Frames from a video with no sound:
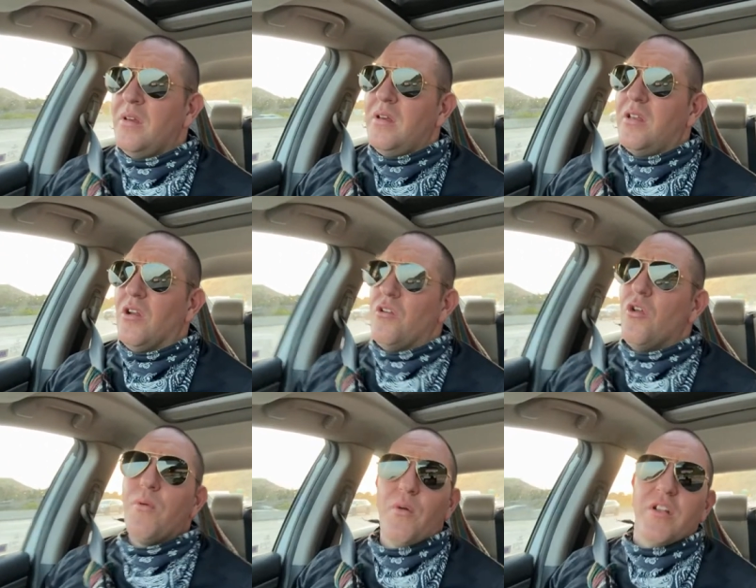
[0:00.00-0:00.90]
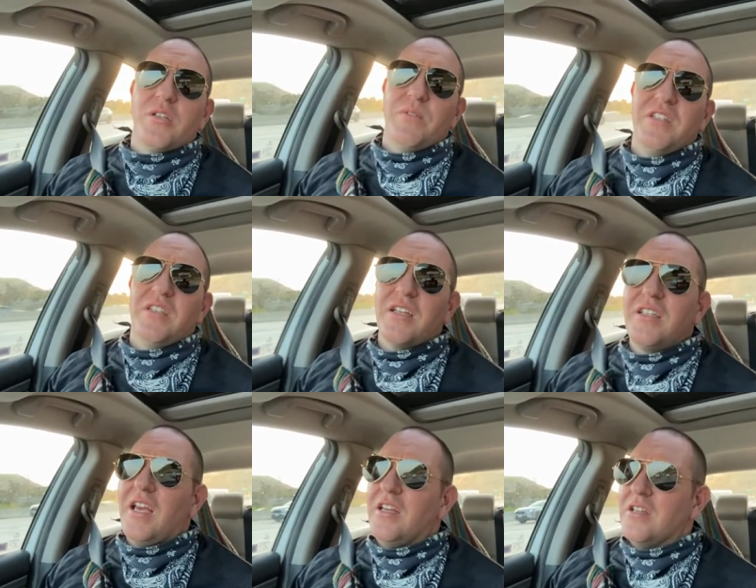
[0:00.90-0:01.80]
Nobody wants to be
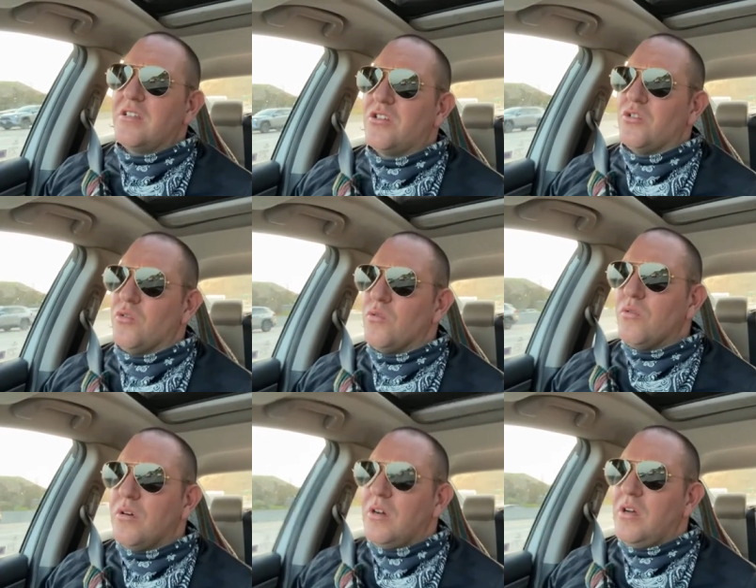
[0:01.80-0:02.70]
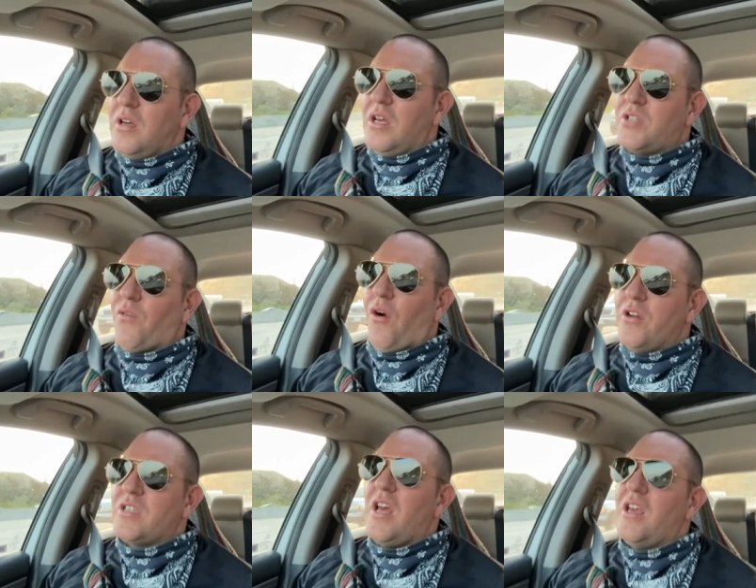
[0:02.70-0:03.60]
dictated to as far
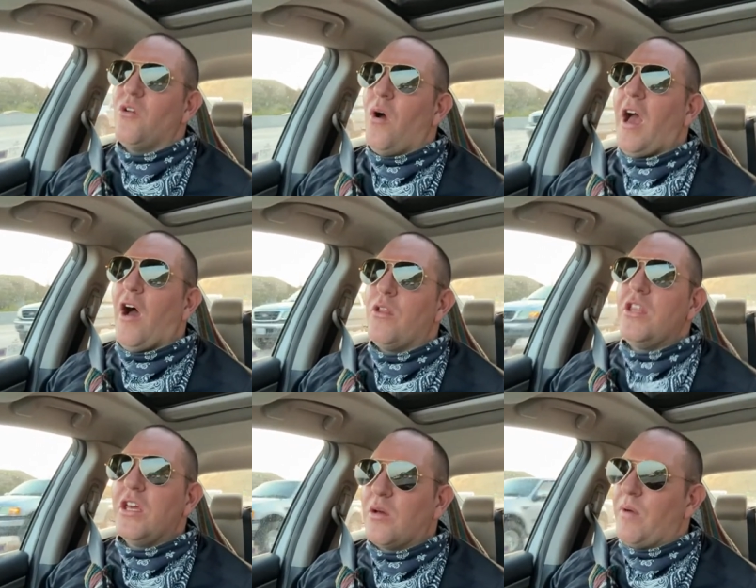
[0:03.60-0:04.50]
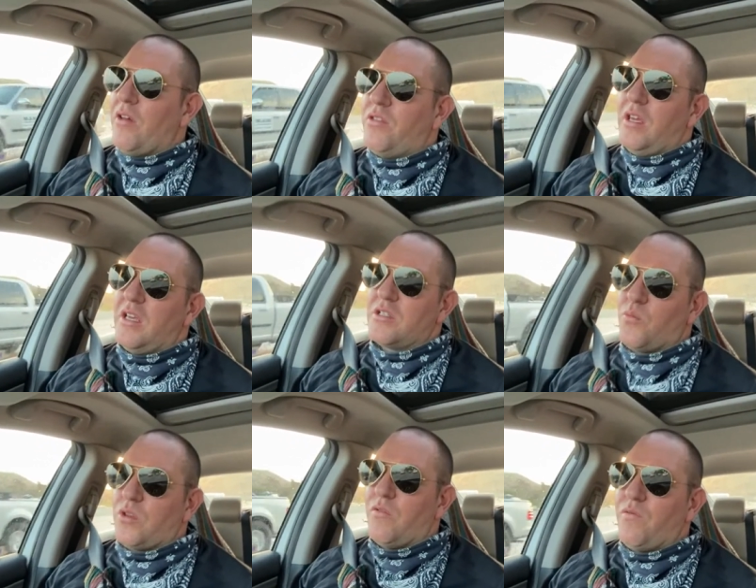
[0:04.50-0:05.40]
as, how they think about things,
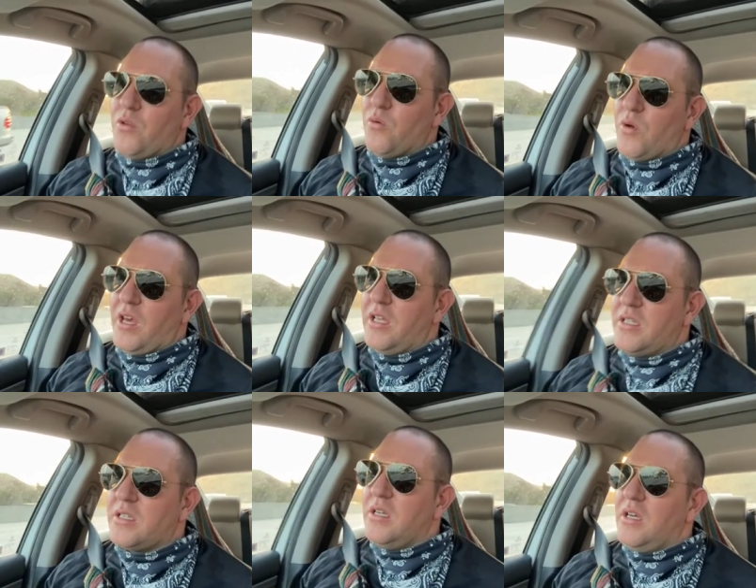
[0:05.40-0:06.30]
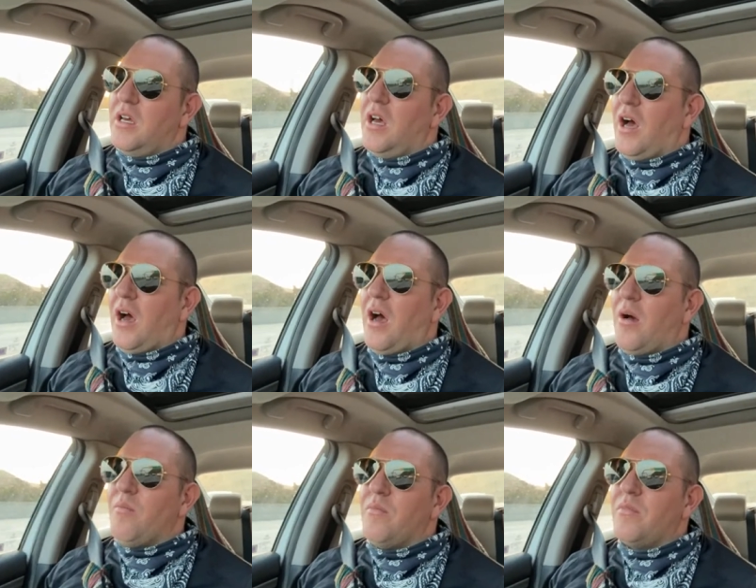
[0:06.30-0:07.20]
what their view is.
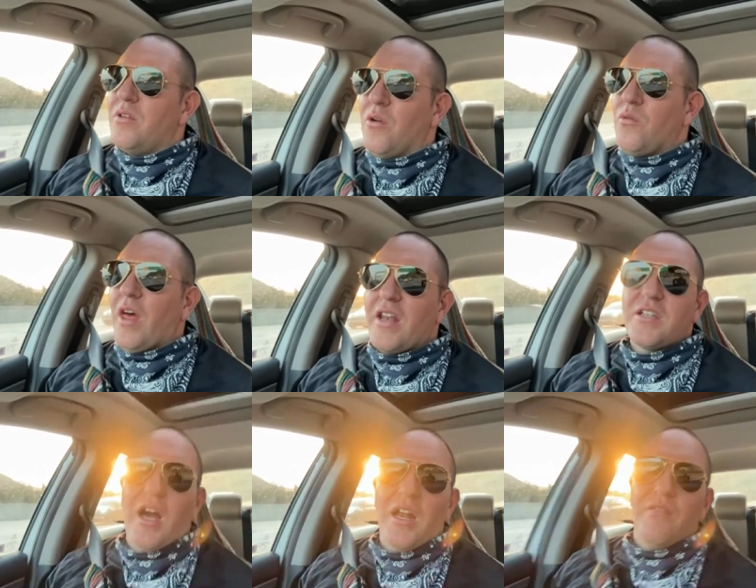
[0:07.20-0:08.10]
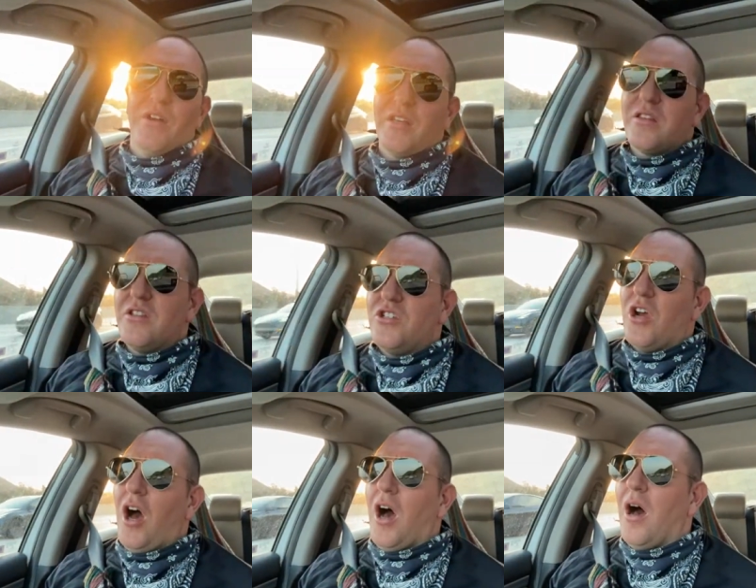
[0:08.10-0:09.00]
That's kind of like the
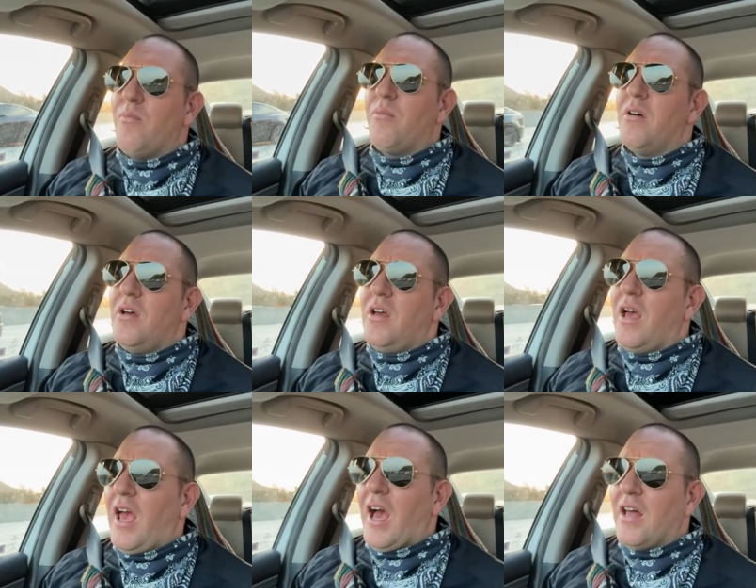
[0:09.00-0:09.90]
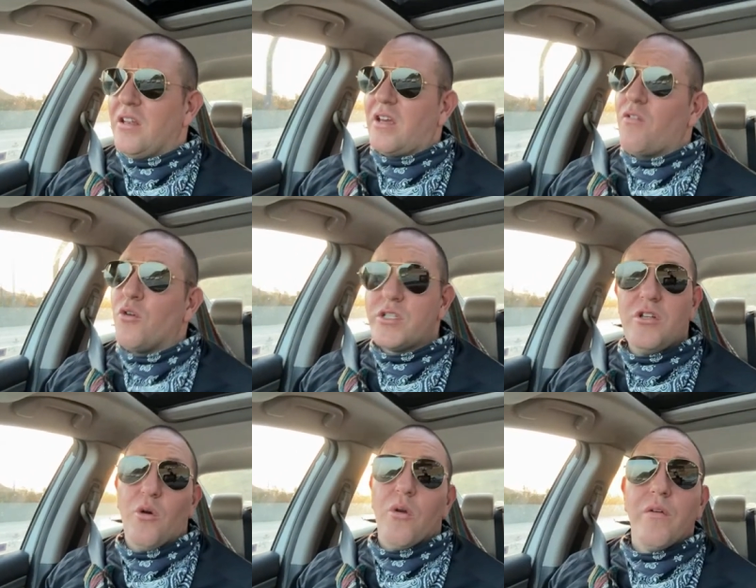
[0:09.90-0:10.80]
job. And like, of course,
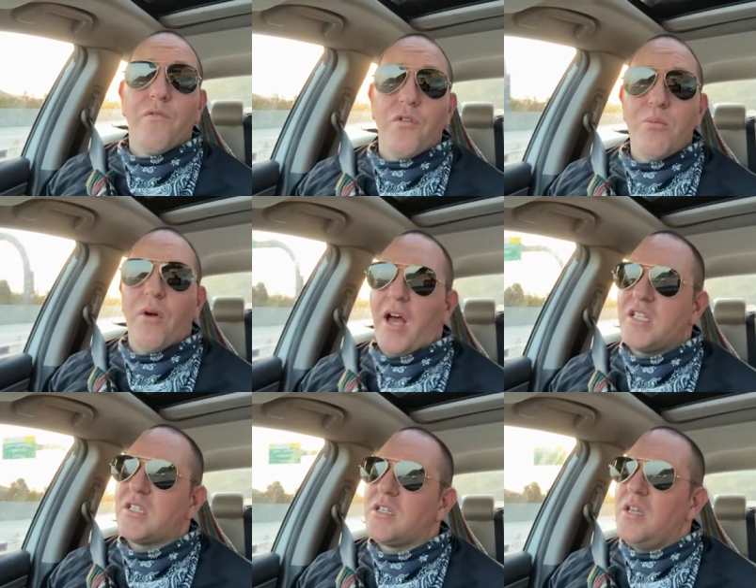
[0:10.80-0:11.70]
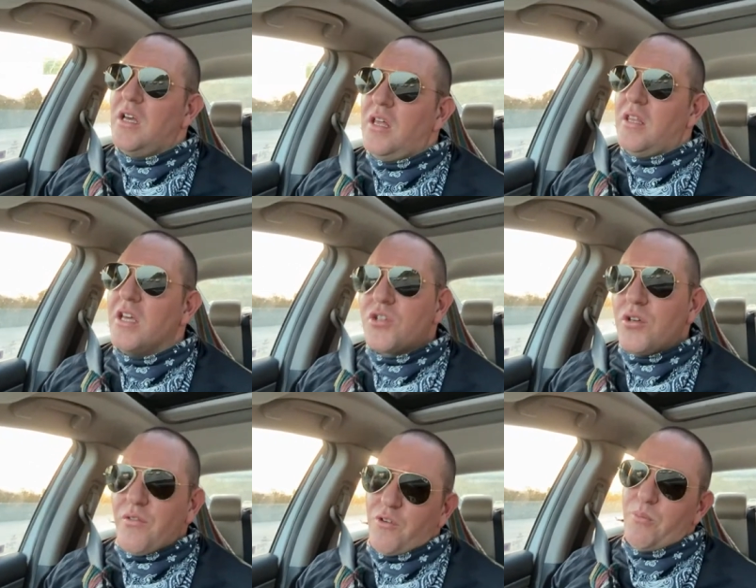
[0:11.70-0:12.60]
the free press, the history
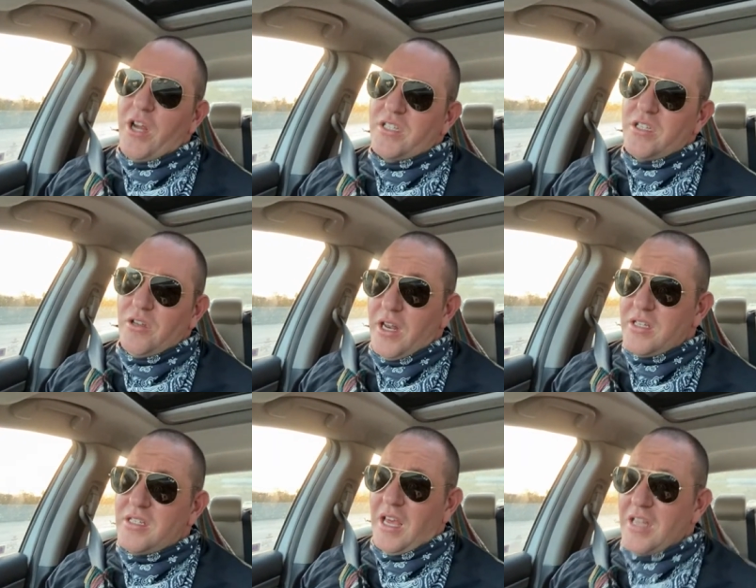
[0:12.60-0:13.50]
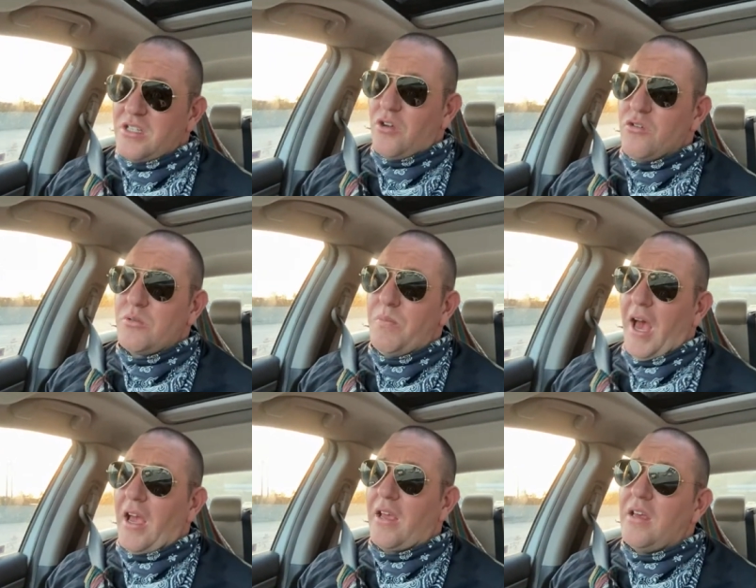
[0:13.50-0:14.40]
of the free press in the United States goes back